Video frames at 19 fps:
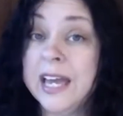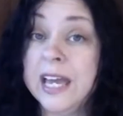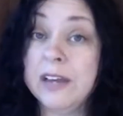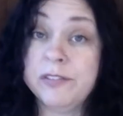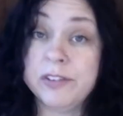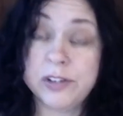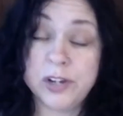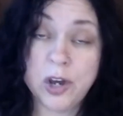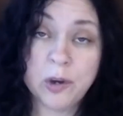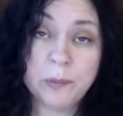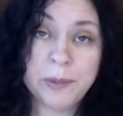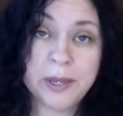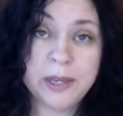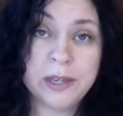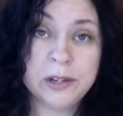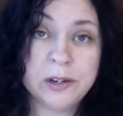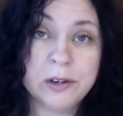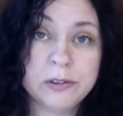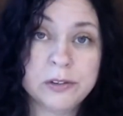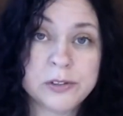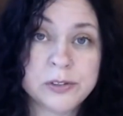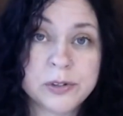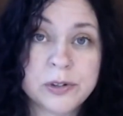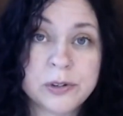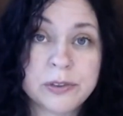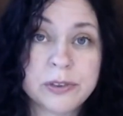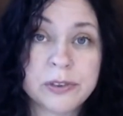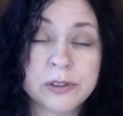If you know me, you know the
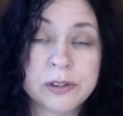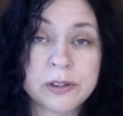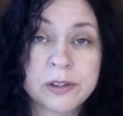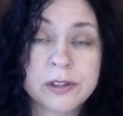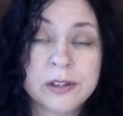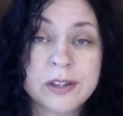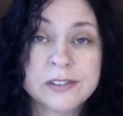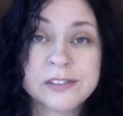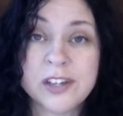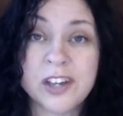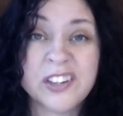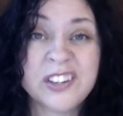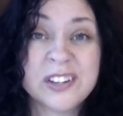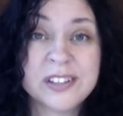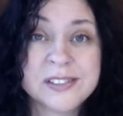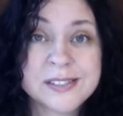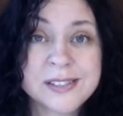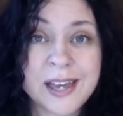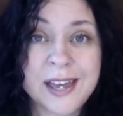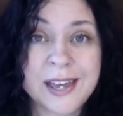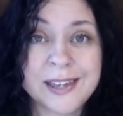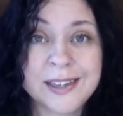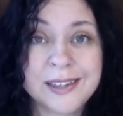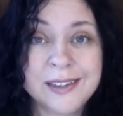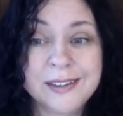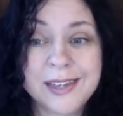truth. That's all you can say.